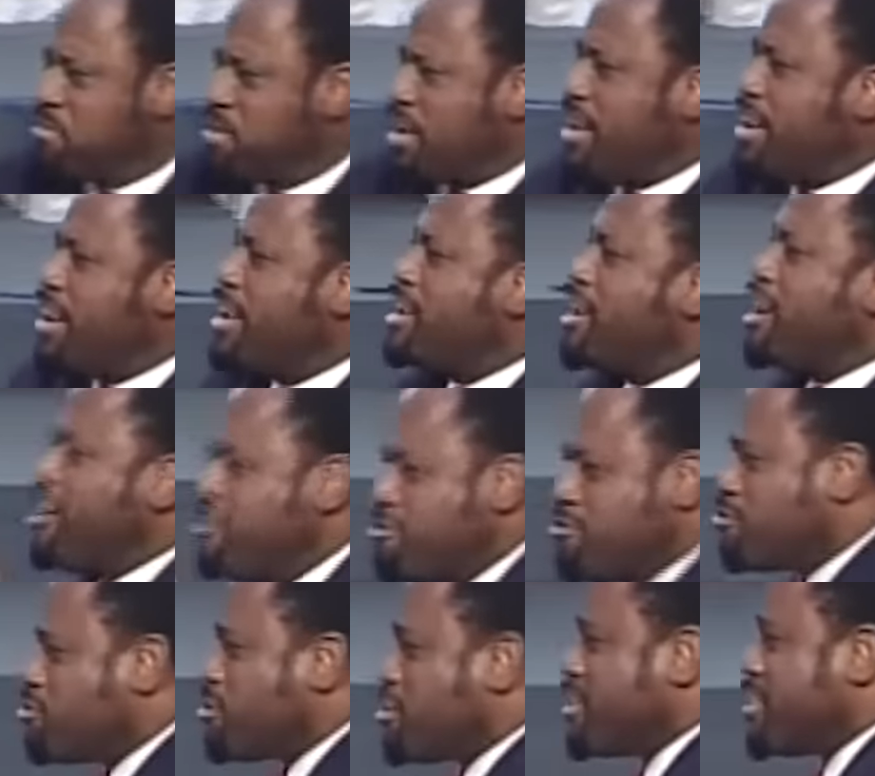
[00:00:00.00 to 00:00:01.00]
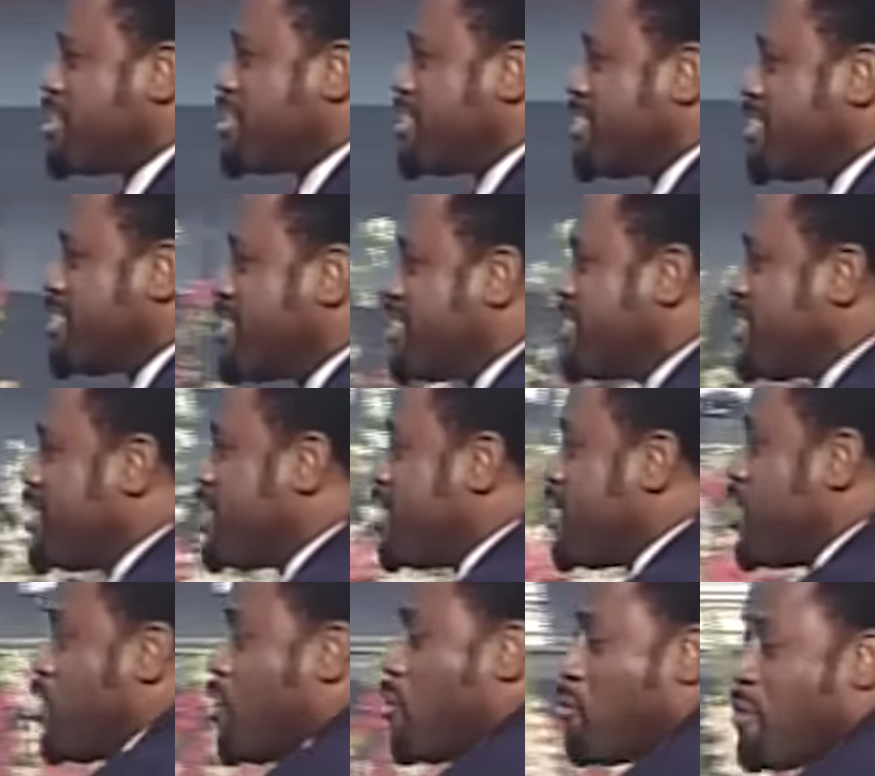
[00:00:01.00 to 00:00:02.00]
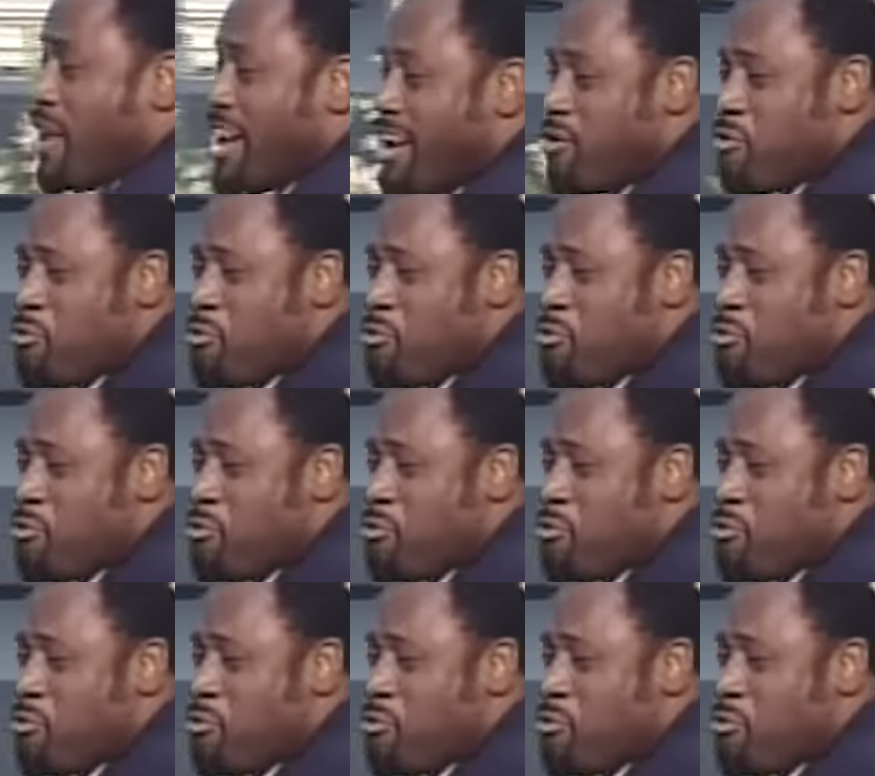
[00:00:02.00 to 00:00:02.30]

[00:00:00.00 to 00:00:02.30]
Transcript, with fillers: in a country where